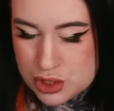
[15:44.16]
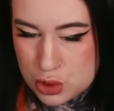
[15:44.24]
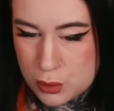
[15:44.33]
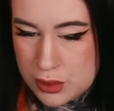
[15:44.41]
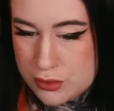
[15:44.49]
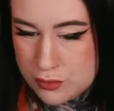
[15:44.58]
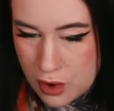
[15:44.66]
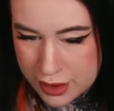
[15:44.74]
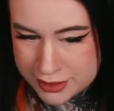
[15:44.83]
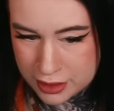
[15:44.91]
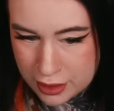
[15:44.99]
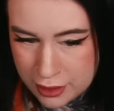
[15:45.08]
to
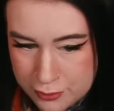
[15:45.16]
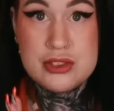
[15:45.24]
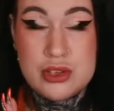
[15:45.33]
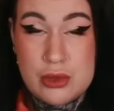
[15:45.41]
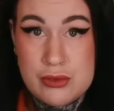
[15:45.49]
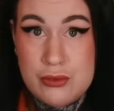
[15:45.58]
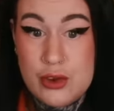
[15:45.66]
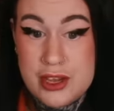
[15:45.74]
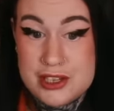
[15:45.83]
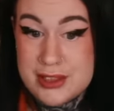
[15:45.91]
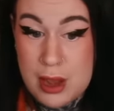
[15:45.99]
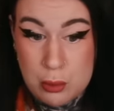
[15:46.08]
advise her. So the
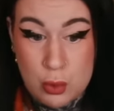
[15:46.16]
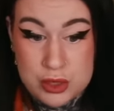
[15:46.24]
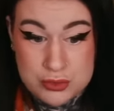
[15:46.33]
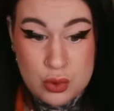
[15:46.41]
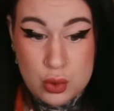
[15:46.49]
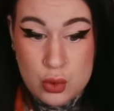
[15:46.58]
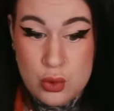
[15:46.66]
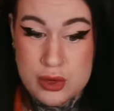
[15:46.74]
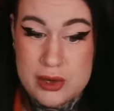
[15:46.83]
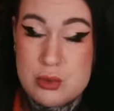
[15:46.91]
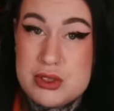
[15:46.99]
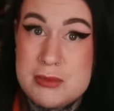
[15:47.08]
footage that was
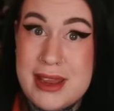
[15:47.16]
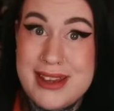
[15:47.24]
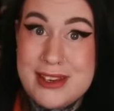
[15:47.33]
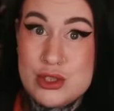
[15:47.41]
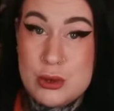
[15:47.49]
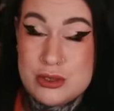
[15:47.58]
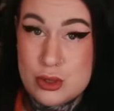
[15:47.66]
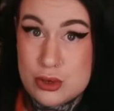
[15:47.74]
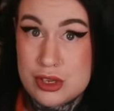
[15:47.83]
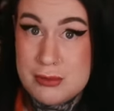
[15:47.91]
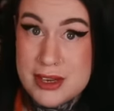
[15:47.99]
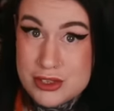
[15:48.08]
recorded was made into a
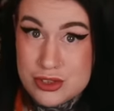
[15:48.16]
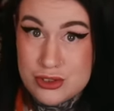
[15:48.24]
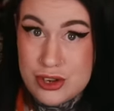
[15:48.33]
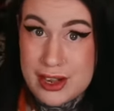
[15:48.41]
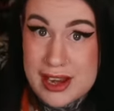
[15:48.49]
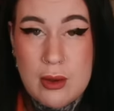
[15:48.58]
documentary,